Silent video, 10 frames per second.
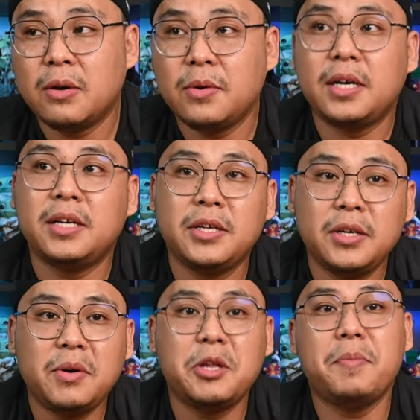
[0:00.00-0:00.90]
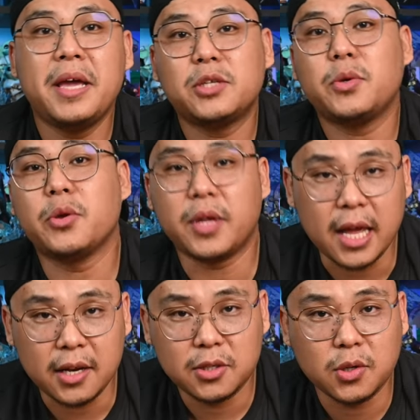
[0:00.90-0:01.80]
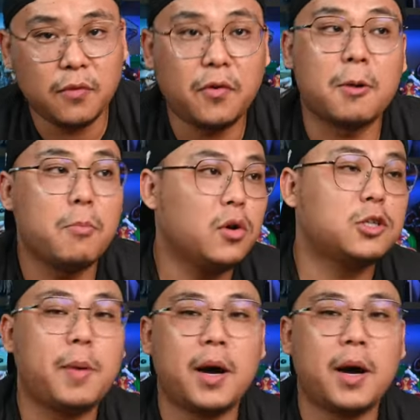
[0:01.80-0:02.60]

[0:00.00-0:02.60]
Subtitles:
well, you know, what you pay is what you get. So for the most